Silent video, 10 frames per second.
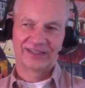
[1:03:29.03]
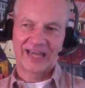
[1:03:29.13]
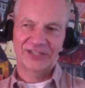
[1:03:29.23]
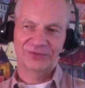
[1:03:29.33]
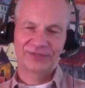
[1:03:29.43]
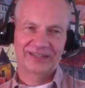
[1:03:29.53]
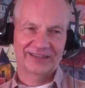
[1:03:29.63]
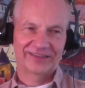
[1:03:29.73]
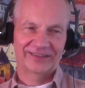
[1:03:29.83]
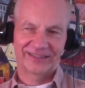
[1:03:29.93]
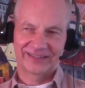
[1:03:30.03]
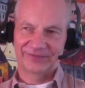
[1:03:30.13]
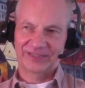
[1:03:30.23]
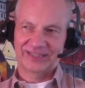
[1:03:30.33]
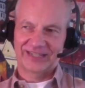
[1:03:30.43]
Actually,
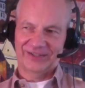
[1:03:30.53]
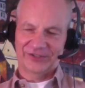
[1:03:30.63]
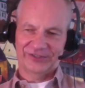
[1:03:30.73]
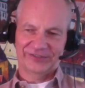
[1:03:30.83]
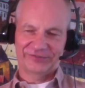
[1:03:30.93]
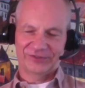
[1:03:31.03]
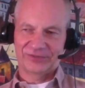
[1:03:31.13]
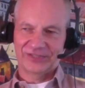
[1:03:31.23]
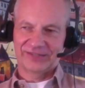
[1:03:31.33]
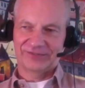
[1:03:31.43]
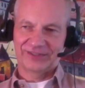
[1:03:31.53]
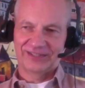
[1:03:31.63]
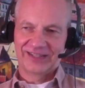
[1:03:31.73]
what I heard from several,